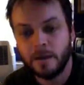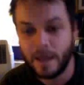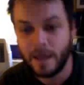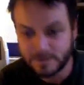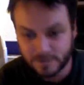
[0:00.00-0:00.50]

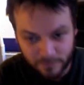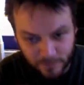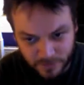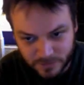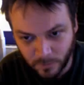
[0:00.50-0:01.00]
that's the
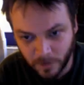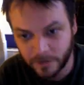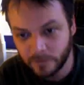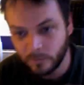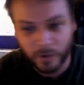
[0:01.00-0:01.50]
first
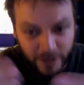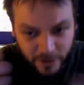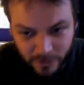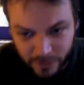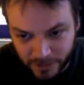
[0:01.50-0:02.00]
one
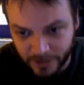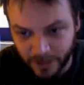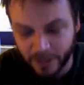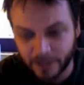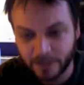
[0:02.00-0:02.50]
recurring
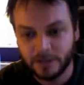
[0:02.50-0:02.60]
again.